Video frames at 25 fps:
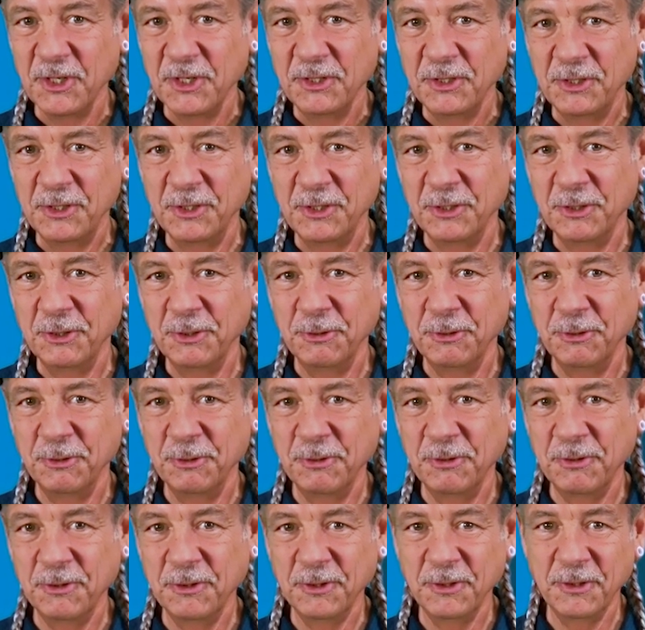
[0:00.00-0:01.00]
to
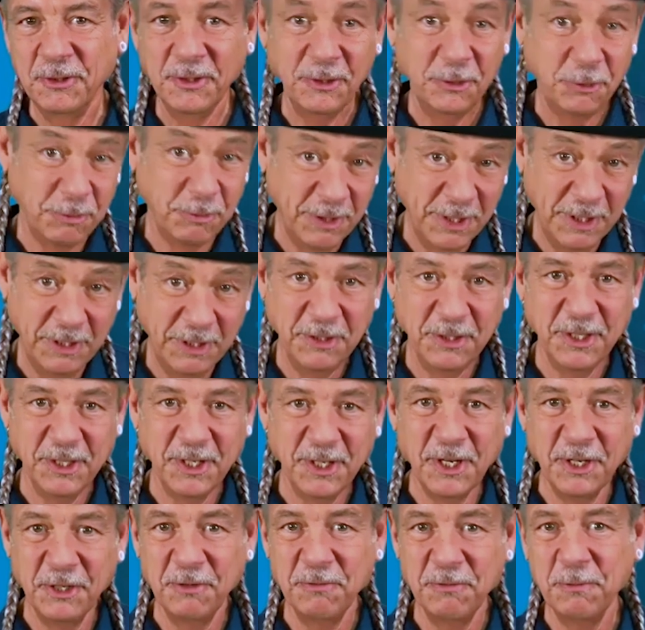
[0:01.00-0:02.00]
create the
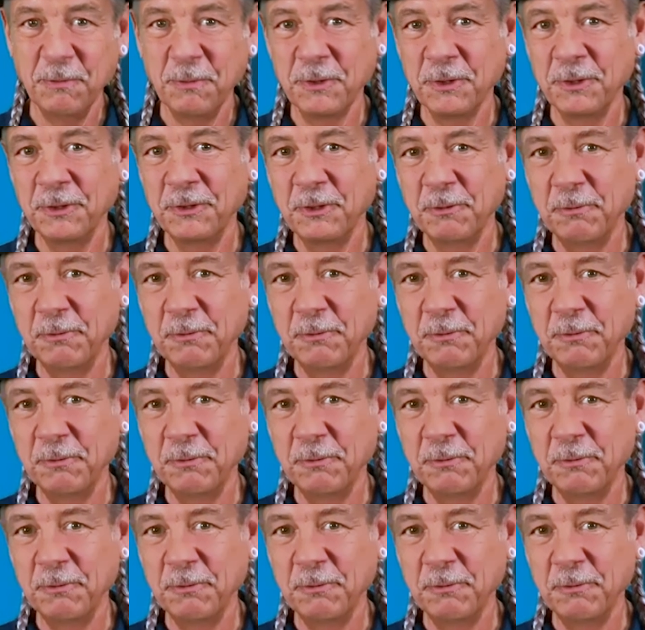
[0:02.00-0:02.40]
kind of world